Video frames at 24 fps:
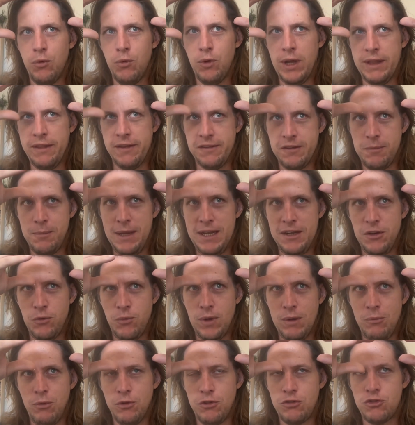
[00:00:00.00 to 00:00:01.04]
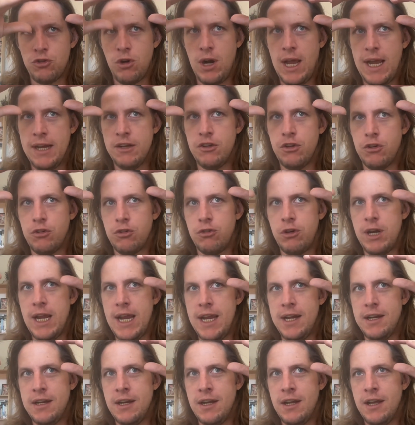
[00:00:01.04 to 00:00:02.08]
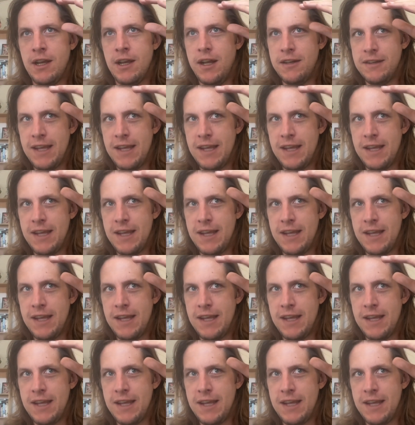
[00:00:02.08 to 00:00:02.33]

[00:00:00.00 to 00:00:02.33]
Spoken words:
and the semantic web was trying to create a